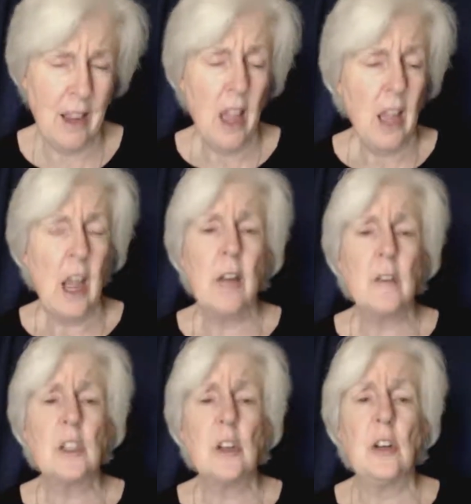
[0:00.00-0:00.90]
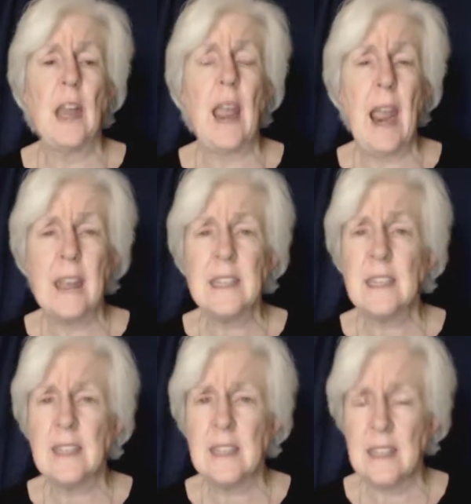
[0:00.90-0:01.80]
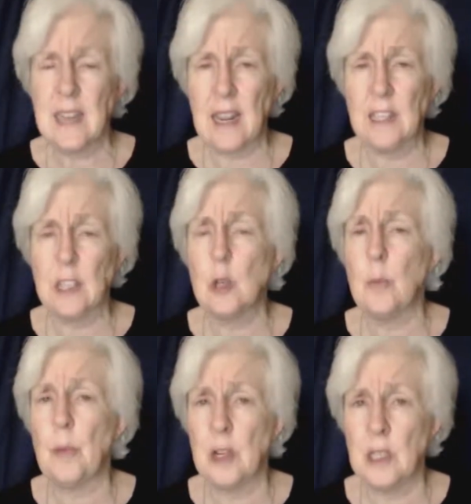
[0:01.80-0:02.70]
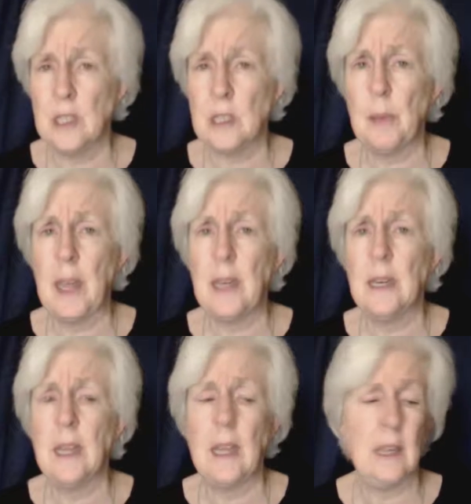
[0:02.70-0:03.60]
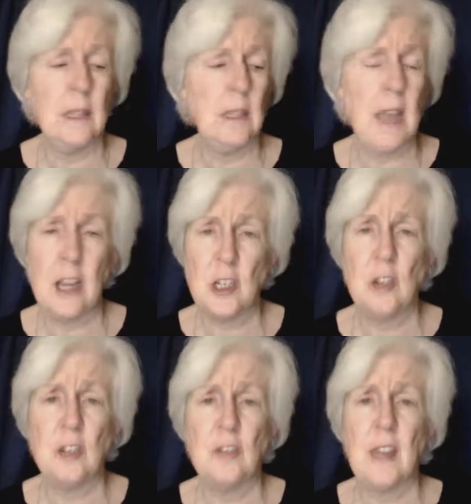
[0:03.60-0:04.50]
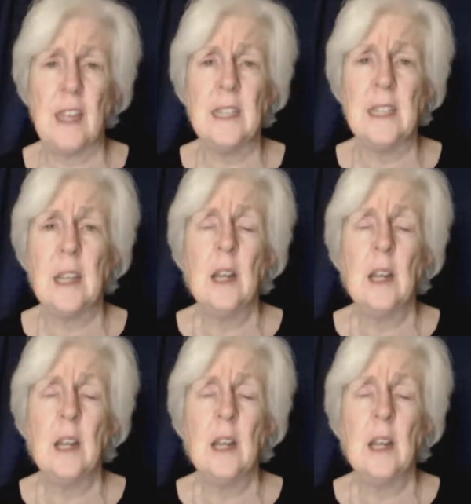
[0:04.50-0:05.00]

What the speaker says: Congress could ask the states to participate in national defense,